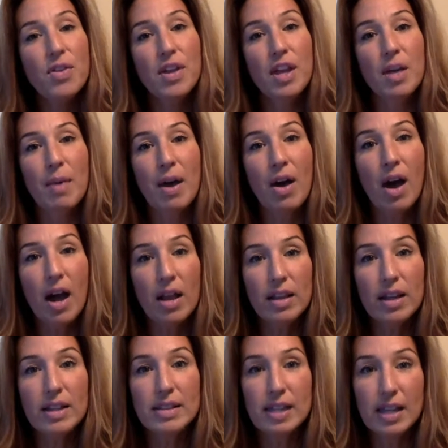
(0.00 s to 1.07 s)
thing about
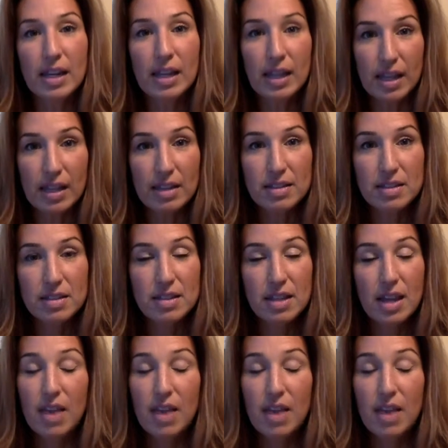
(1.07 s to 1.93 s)
online dating is,